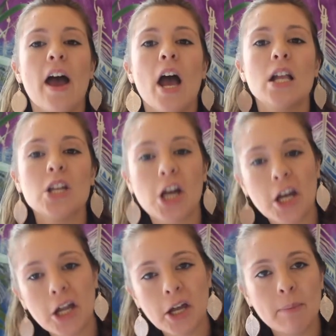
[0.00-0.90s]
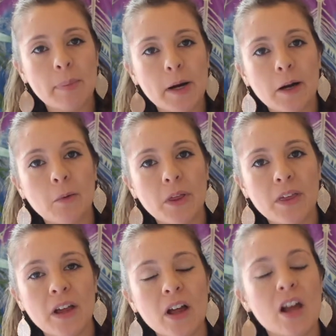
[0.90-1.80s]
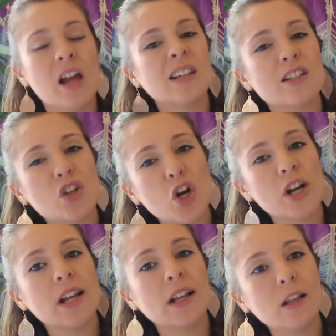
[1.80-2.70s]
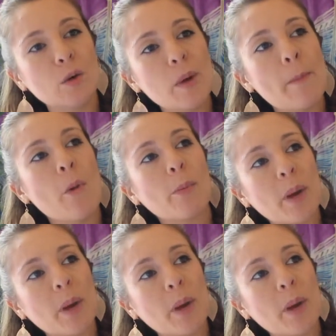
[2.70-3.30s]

and you gotta bear with it. And it's creating a little bit more